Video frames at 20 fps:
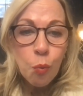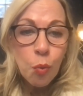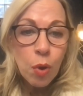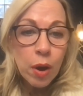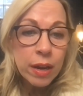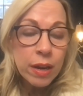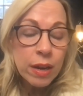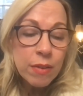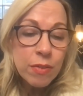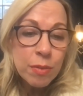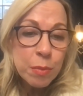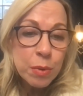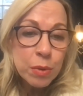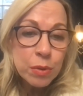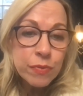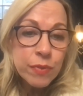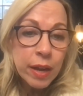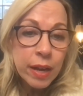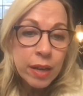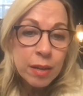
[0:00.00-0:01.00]
One of the
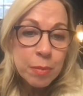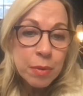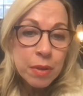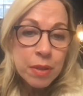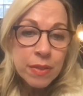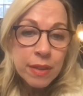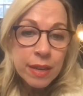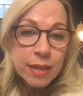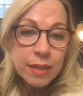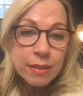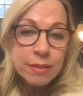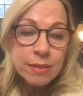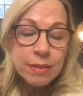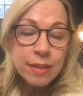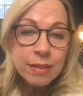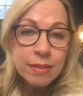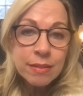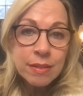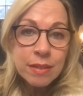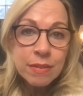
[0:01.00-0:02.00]
most valuable things
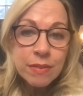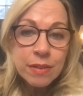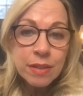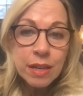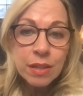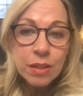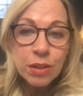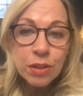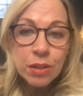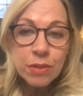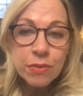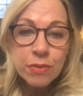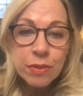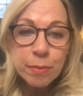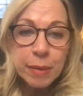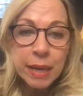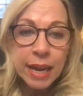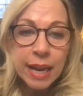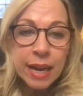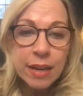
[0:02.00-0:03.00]
that Steve and I learned
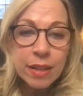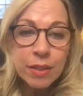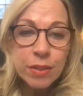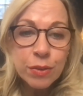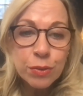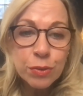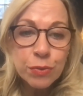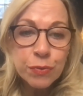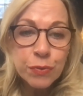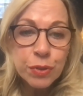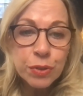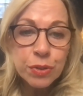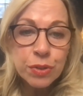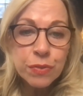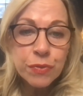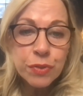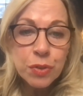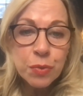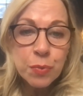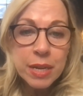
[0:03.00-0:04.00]
from Kate in those
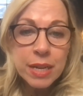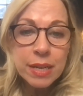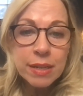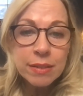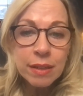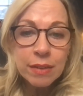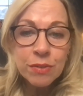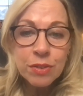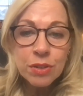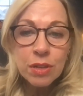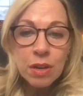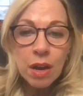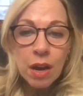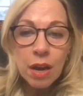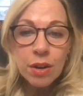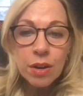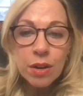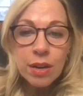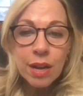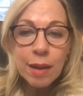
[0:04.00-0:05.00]
first few weeks after
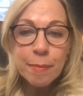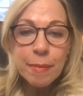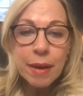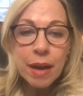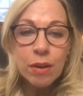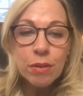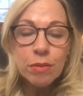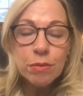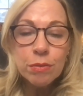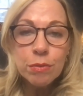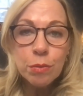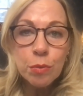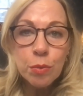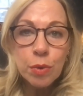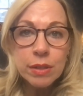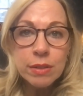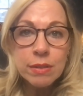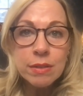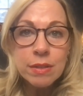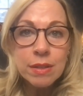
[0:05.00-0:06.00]
Conor came out
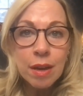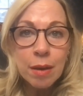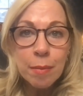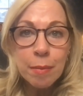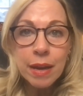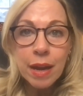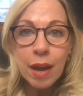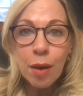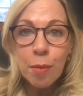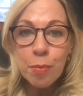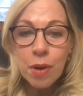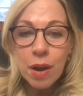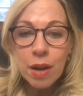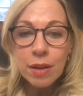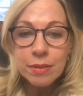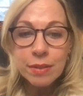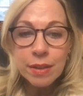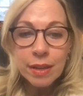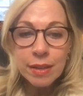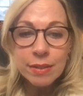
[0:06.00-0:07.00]
was the coming out
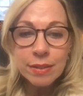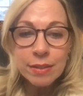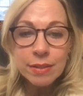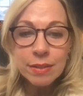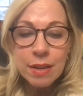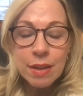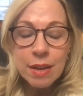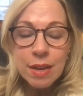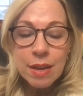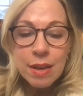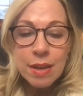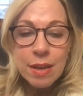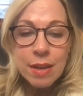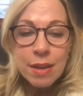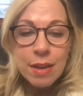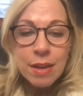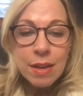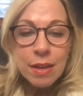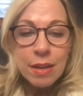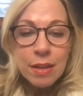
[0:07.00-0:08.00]
process.
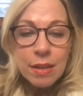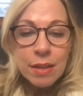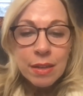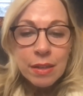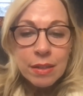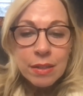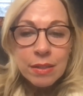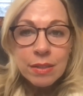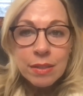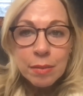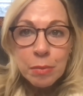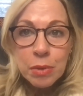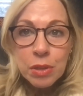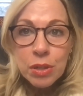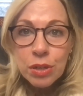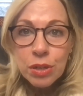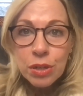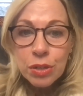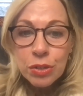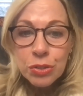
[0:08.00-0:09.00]

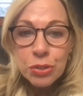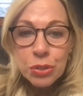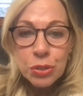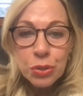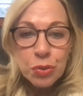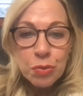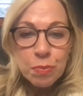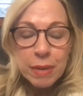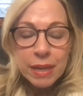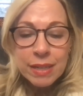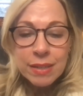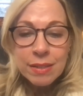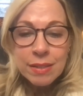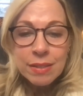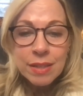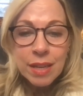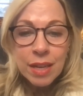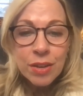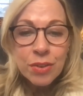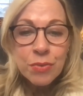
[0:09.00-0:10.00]
Similar to my
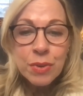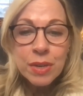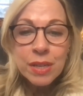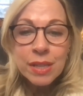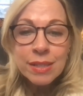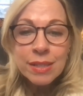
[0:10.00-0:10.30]
stunned